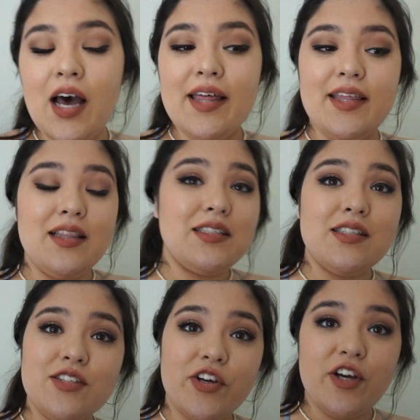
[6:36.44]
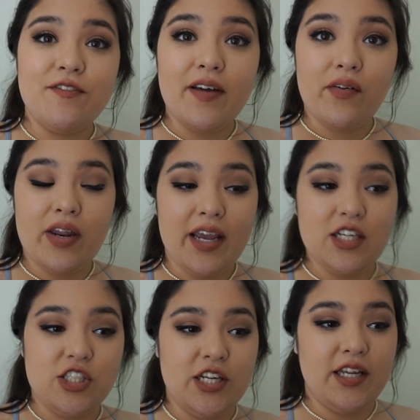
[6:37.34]
I think this is a good
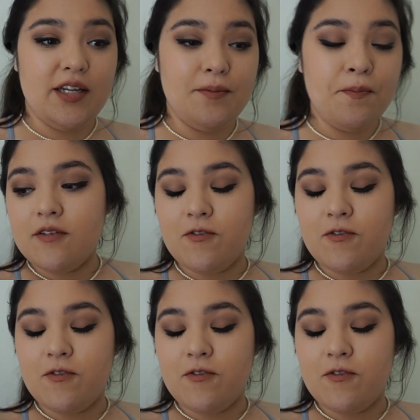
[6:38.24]
foundation